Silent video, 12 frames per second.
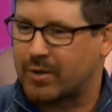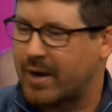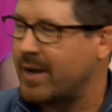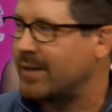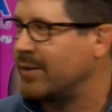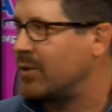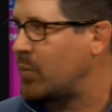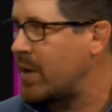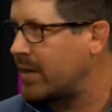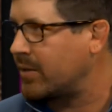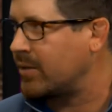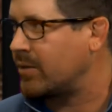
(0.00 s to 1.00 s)
strengths and his
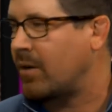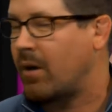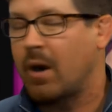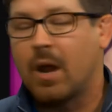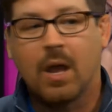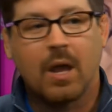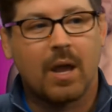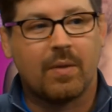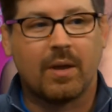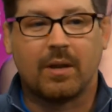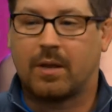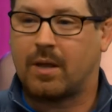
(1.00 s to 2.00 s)
weaknesses are. And
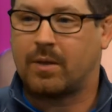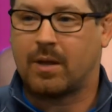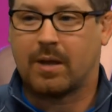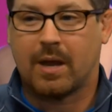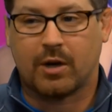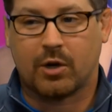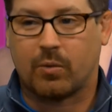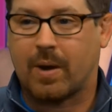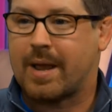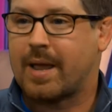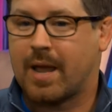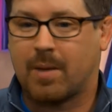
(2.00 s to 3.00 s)
they had a
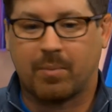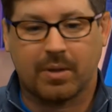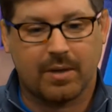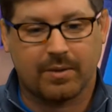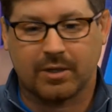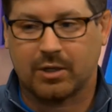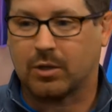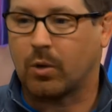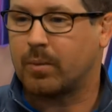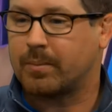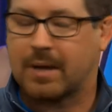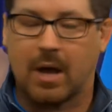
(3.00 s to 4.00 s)
great game plan. They
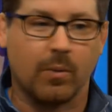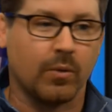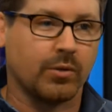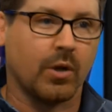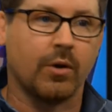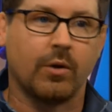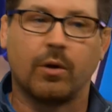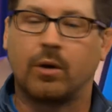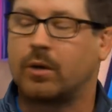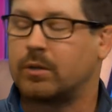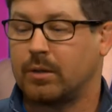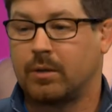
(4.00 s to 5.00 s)
slowed him down with those
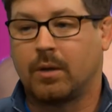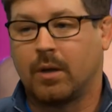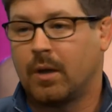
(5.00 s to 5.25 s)
underhooks and